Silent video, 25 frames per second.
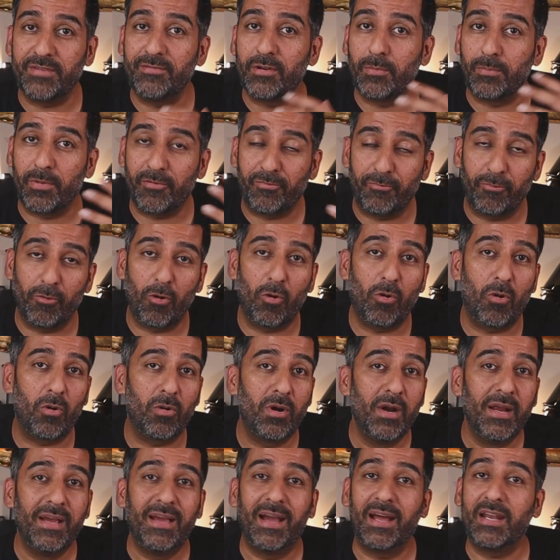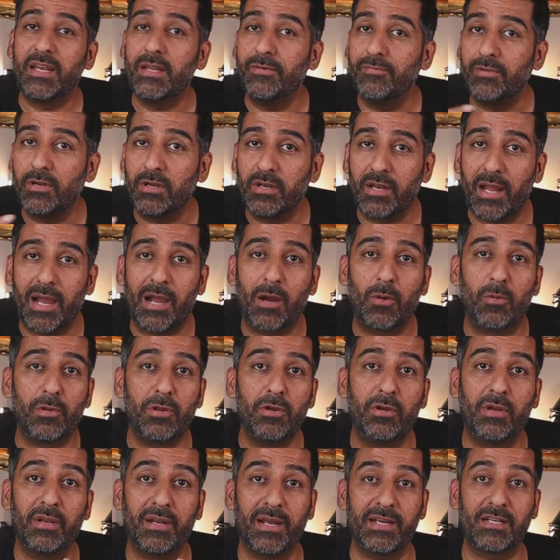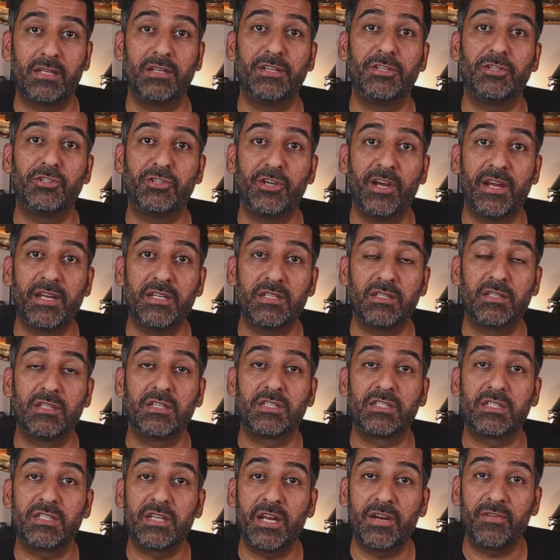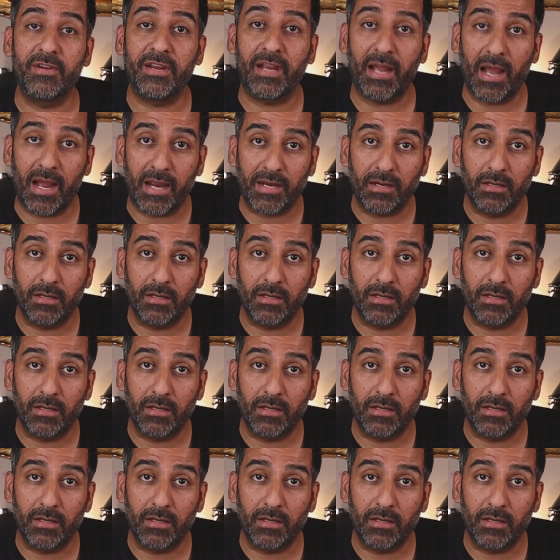even before and even now, you can actually change the steering